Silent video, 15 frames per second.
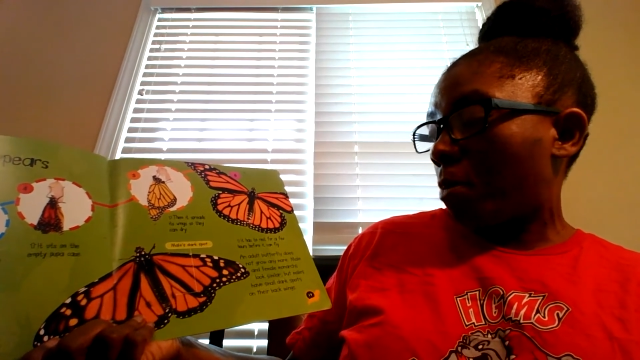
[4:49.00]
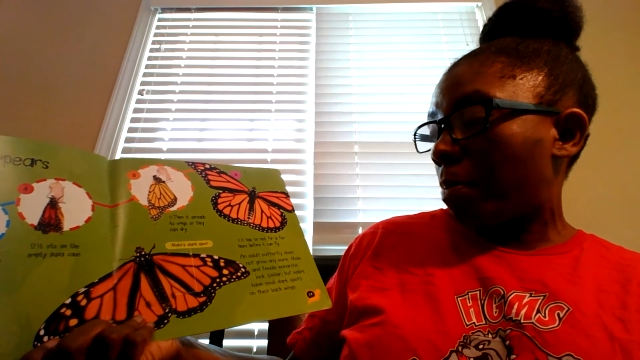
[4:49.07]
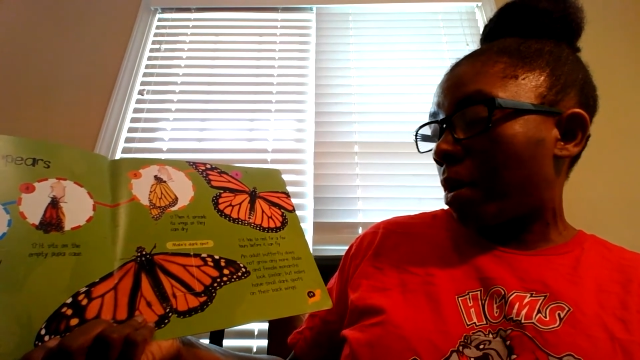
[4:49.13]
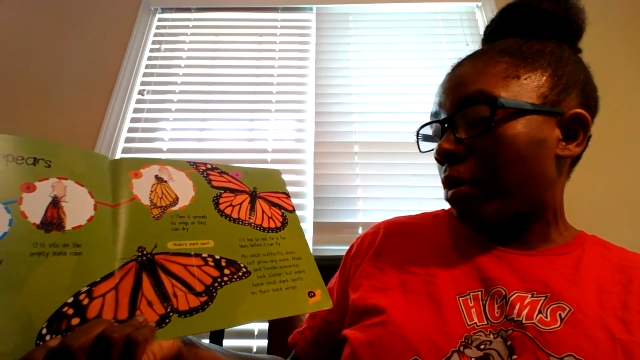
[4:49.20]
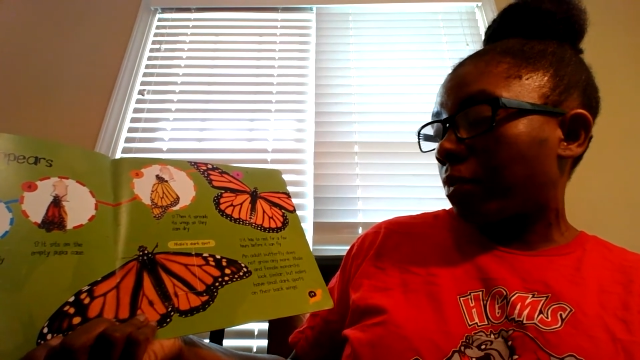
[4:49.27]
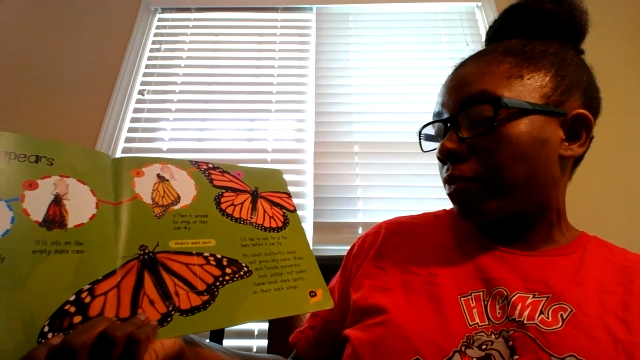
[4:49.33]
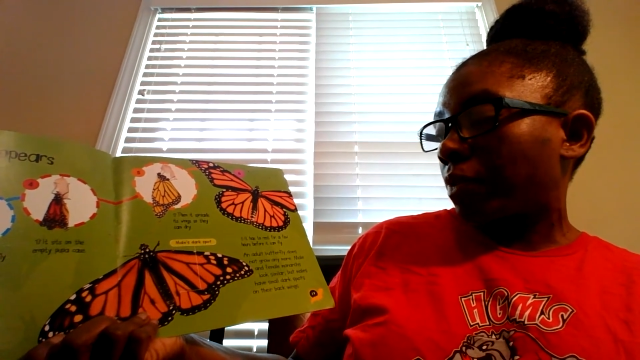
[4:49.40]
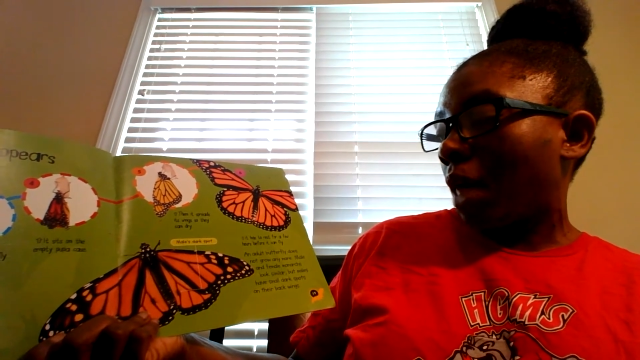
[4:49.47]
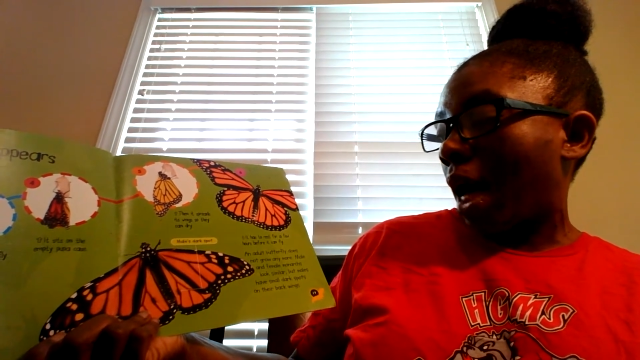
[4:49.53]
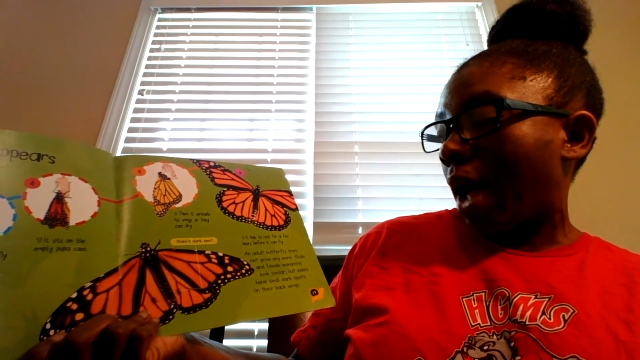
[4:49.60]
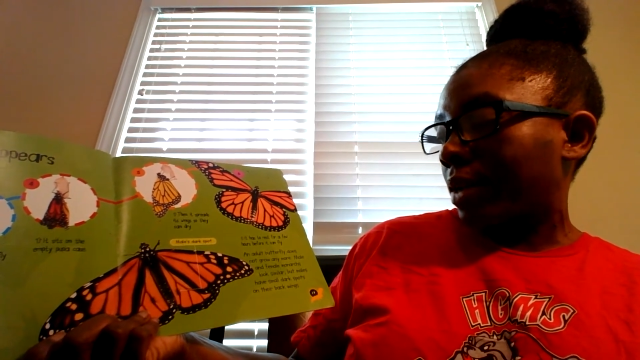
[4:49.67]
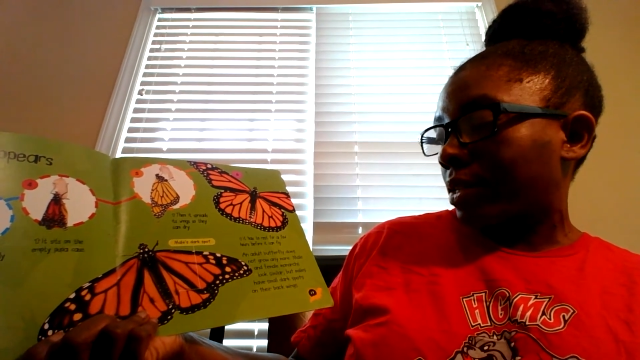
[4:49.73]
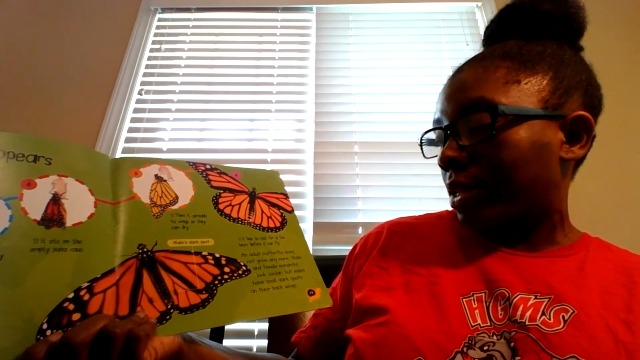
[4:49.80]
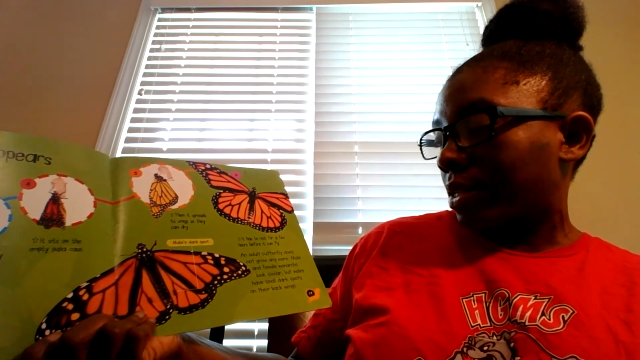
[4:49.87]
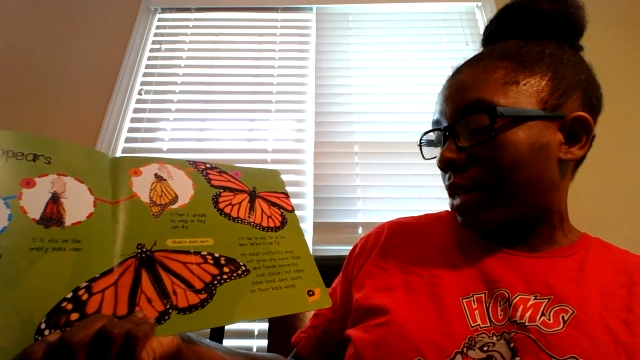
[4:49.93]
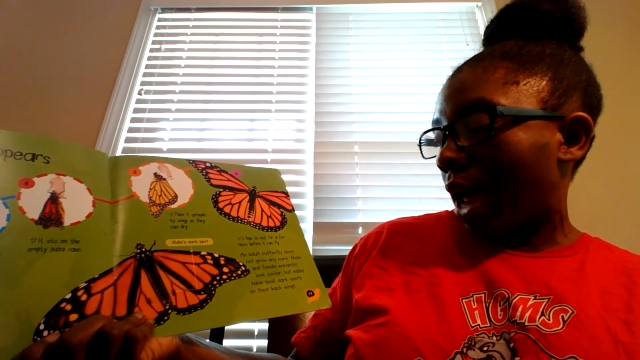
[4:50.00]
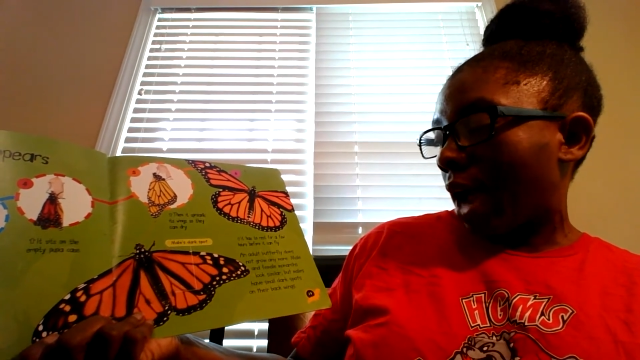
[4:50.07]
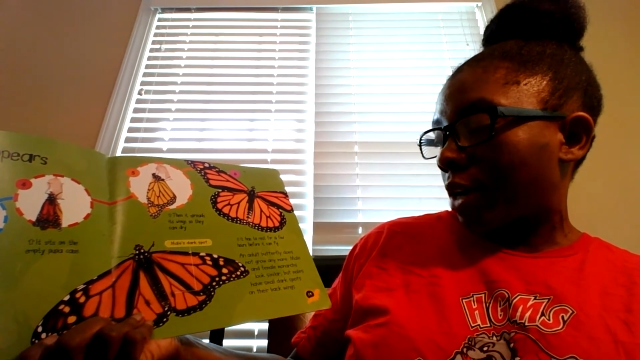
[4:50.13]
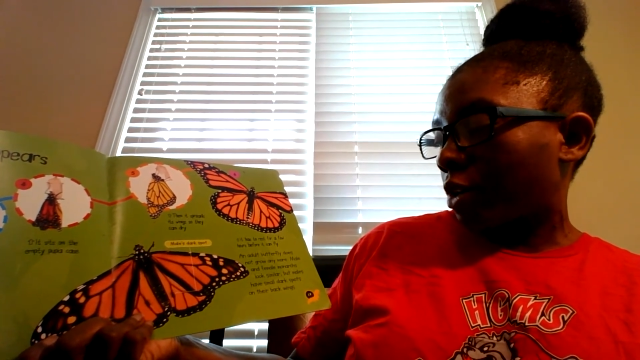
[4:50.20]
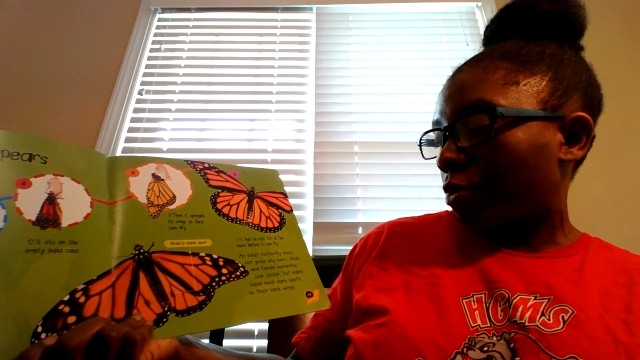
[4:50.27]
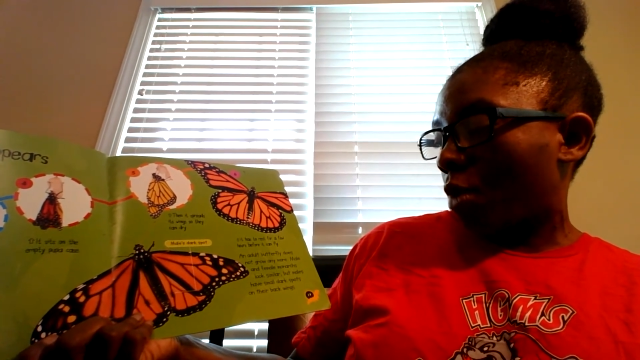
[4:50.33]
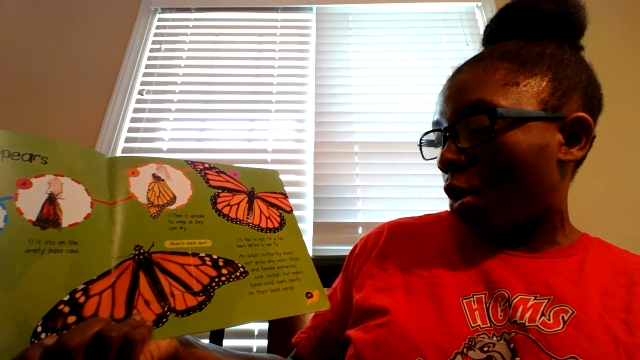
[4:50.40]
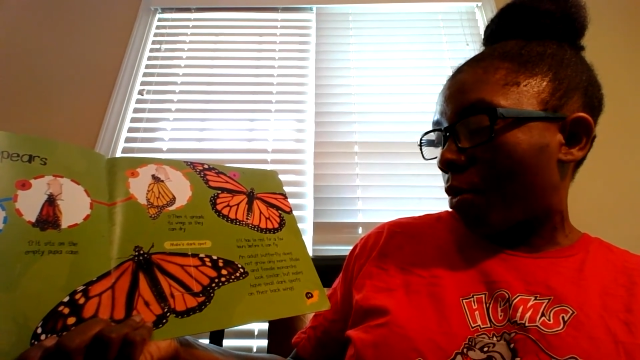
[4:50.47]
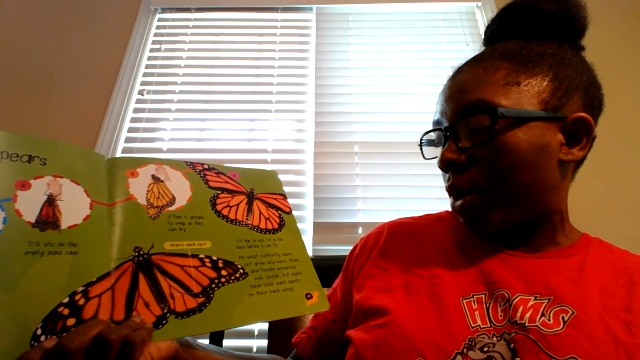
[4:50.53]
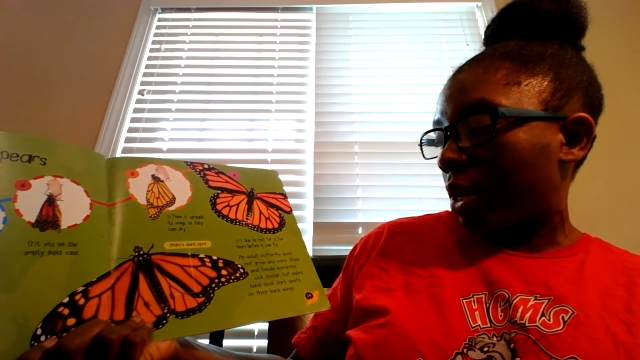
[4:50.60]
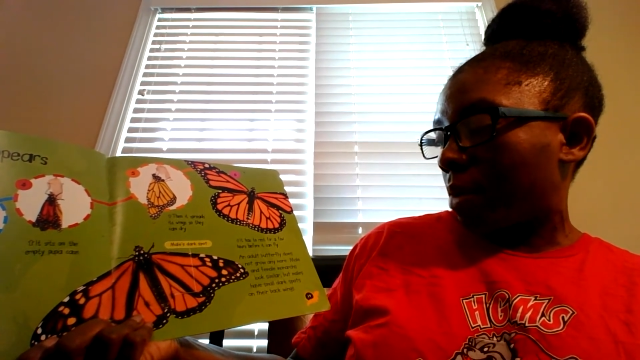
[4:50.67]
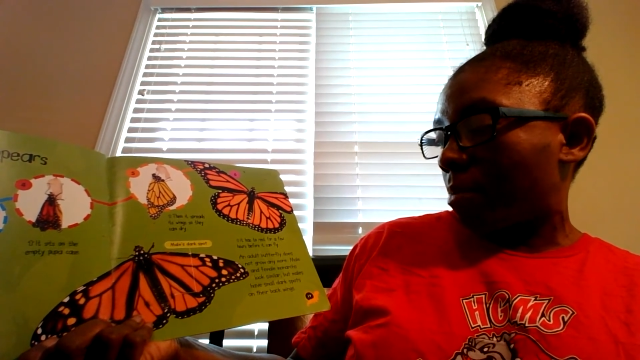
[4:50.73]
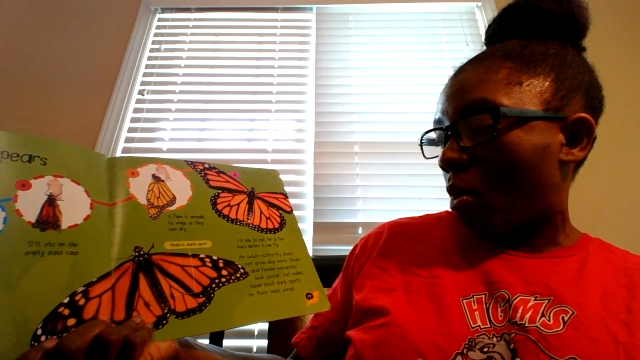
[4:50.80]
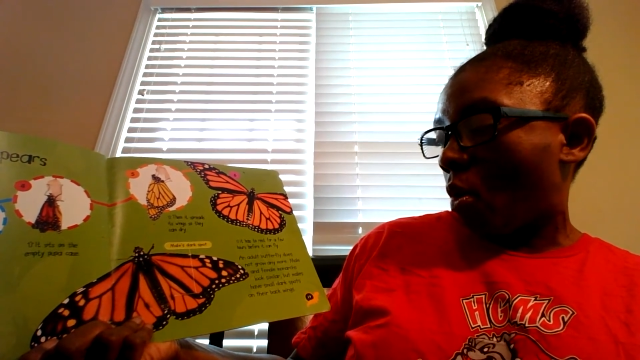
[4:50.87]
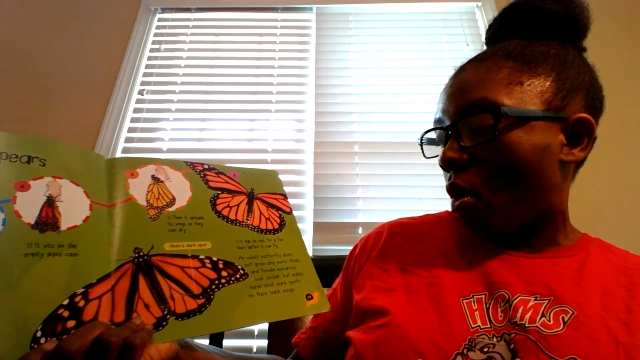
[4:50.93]
butterfly does not grow
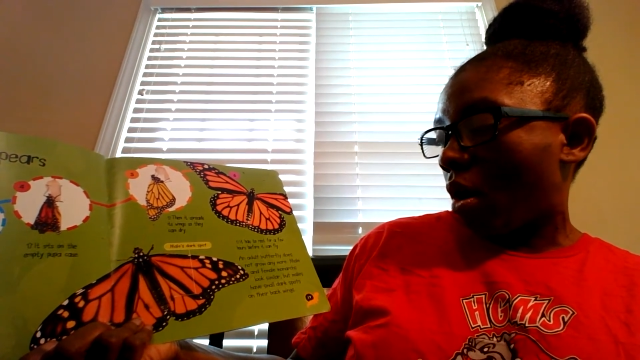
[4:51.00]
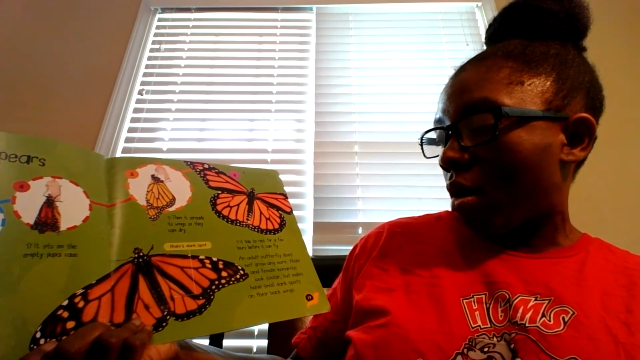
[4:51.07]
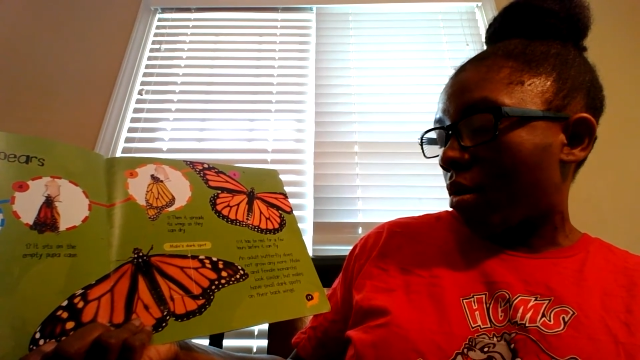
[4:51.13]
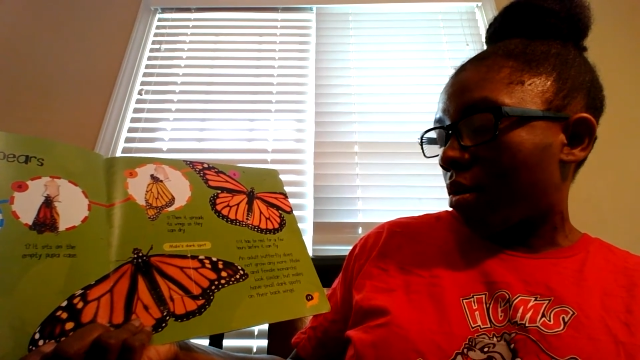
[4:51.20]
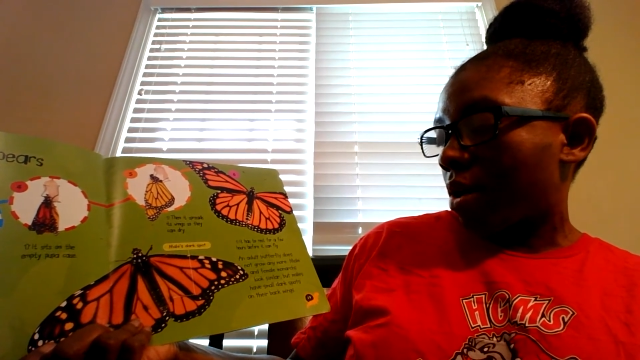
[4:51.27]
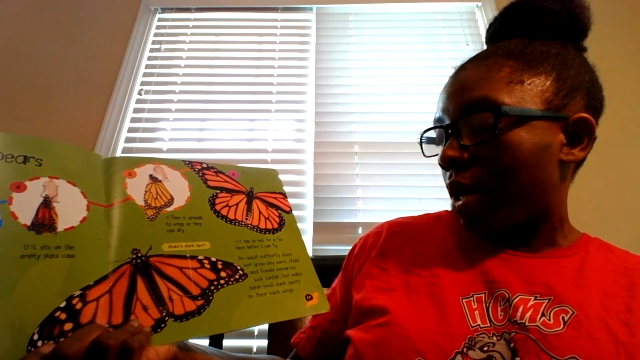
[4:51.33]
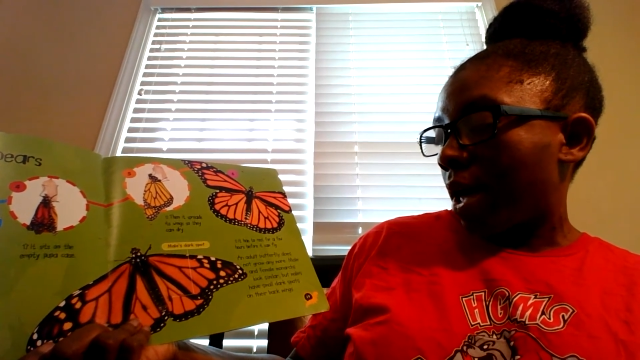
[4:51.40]
anymore.